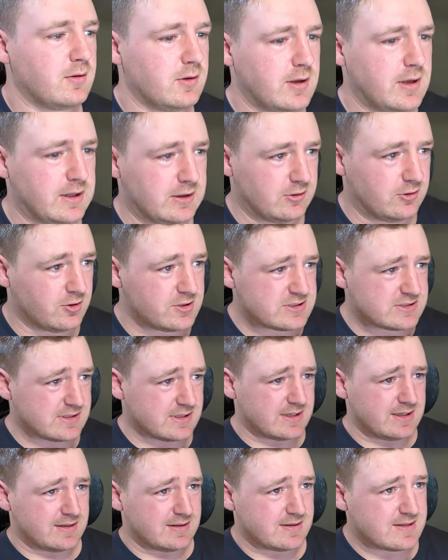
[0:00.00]
It looks
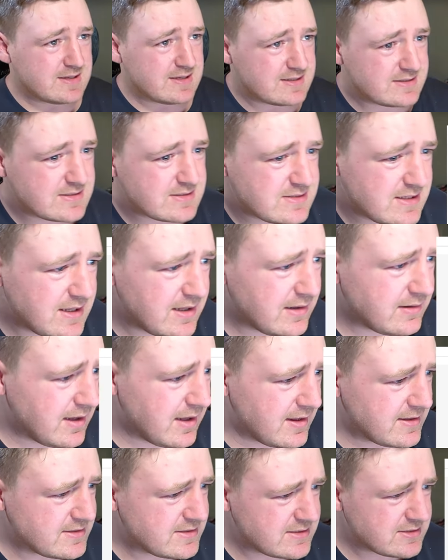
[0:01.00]
like, this
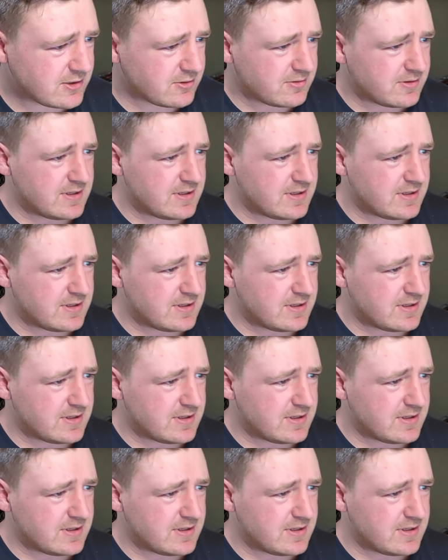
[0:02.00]
is our